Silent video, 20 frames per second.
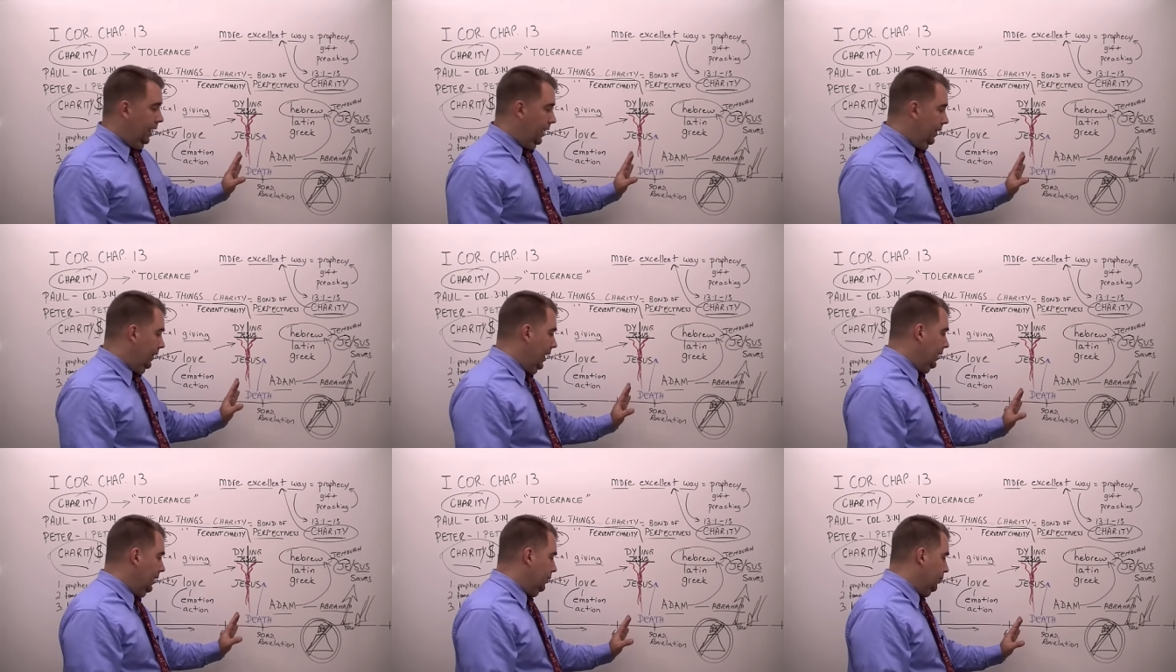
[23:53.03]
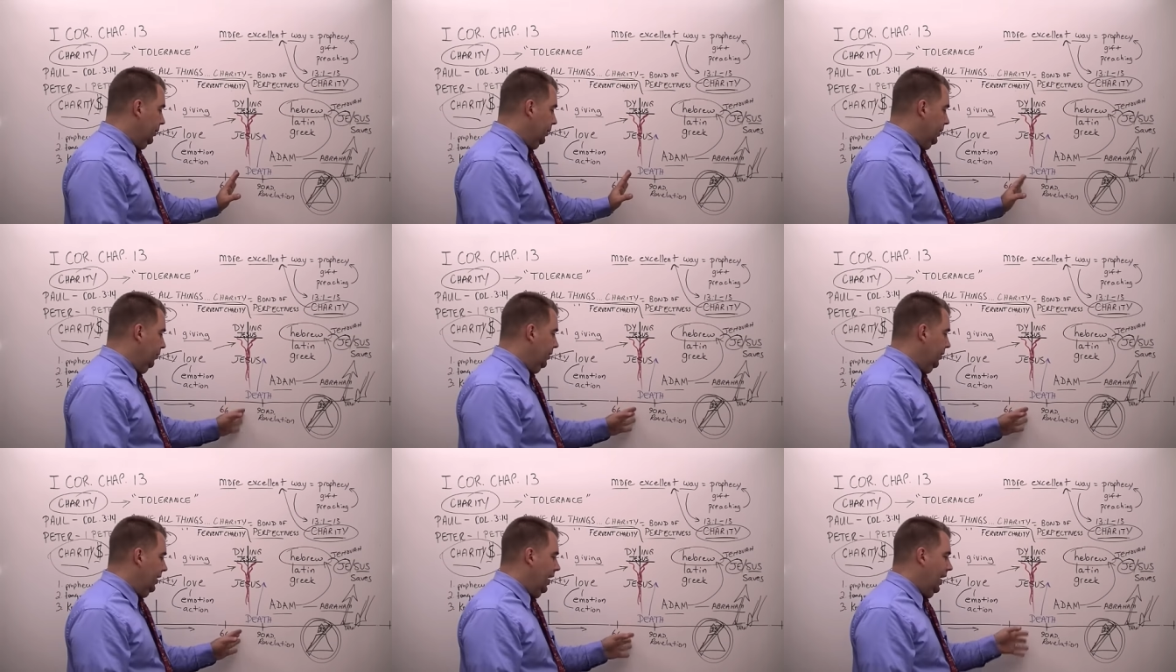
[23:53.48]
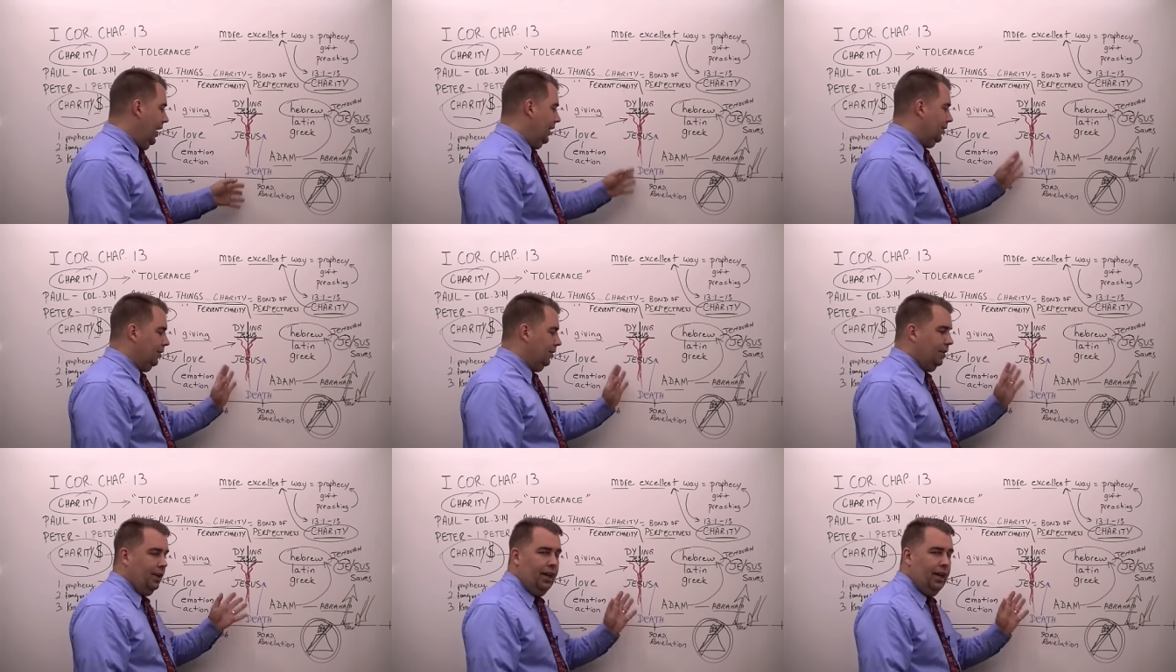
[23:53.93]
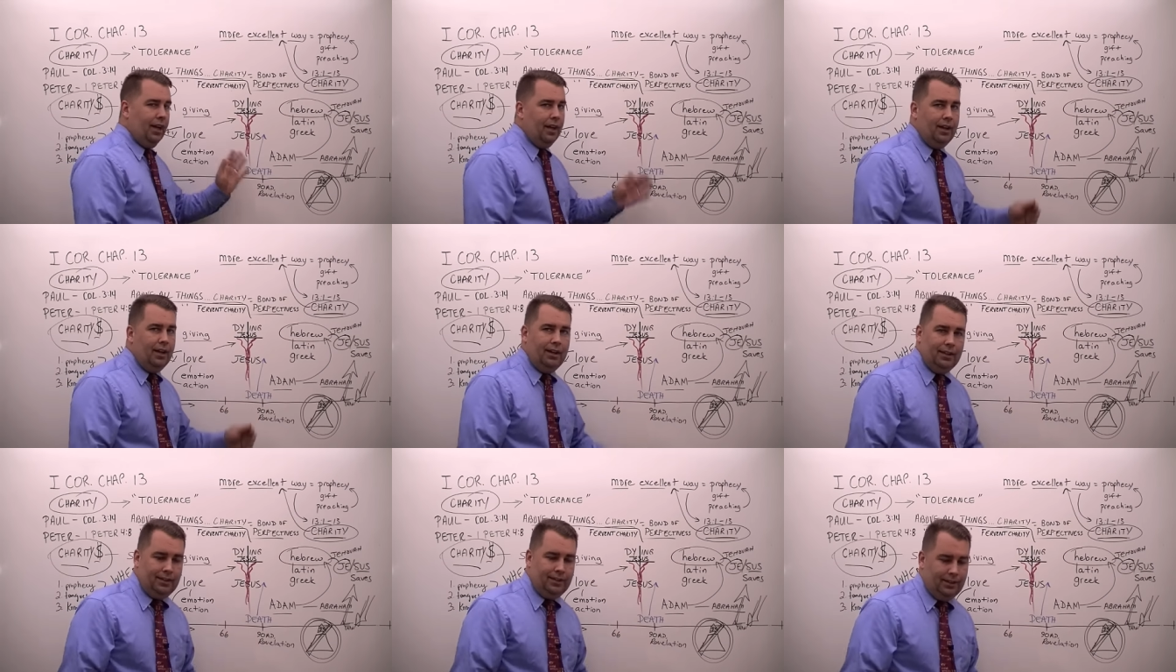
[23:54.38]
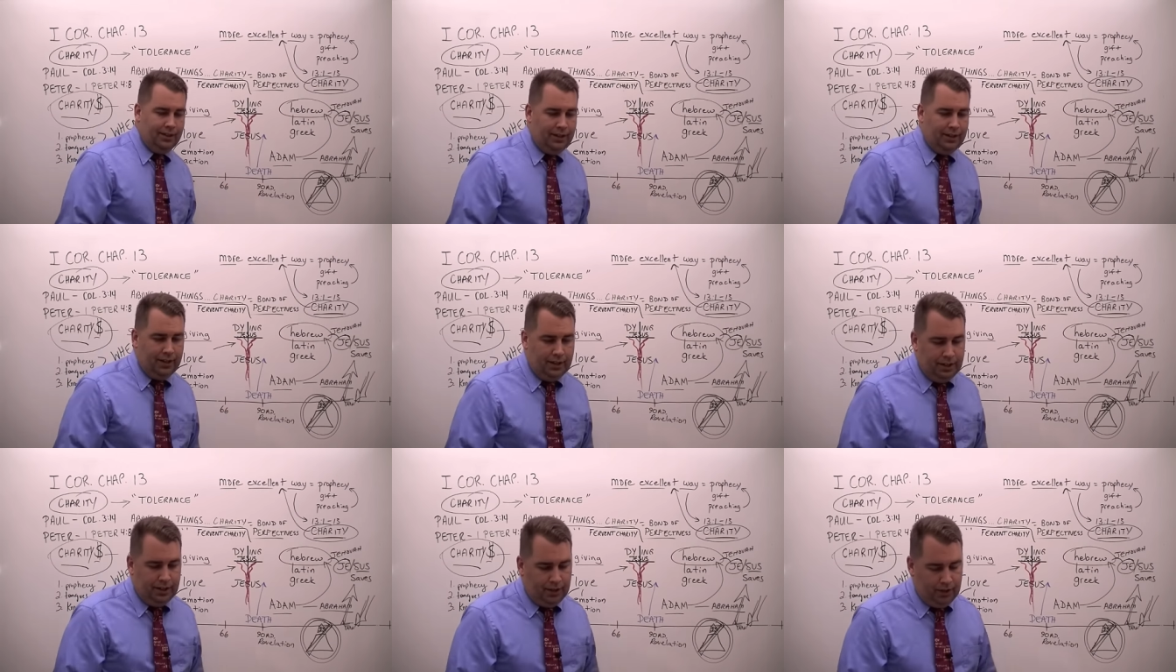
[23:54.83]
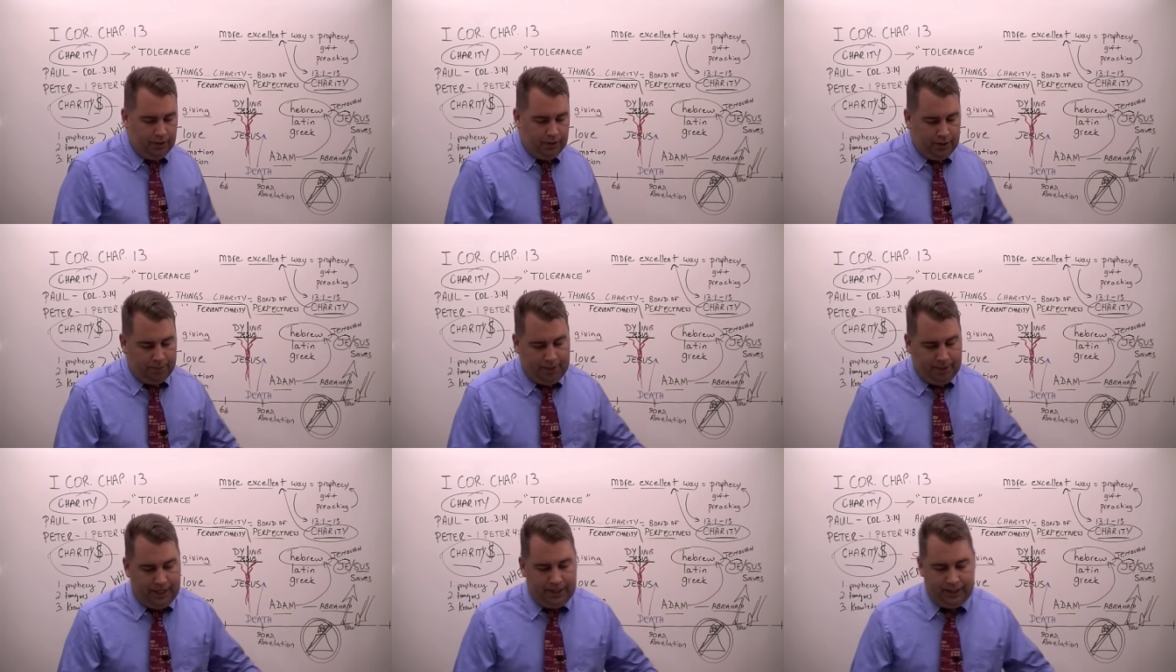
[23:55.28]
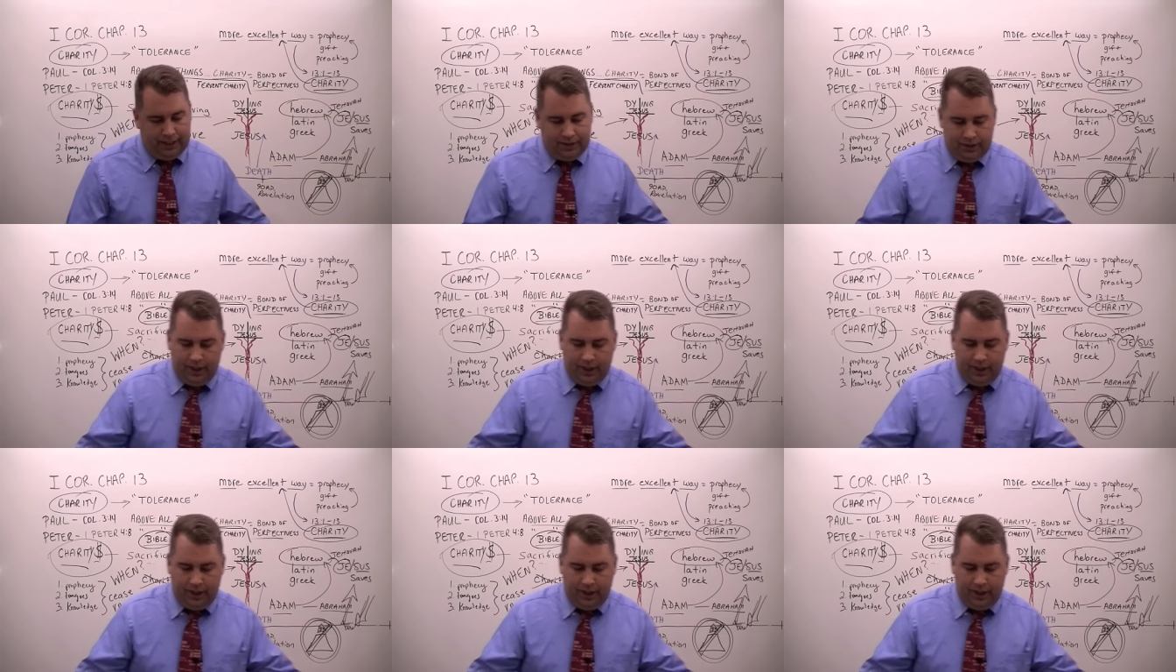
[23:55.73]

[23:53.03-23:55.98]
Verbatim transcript: And that's when, well, I don't, uh, you can make it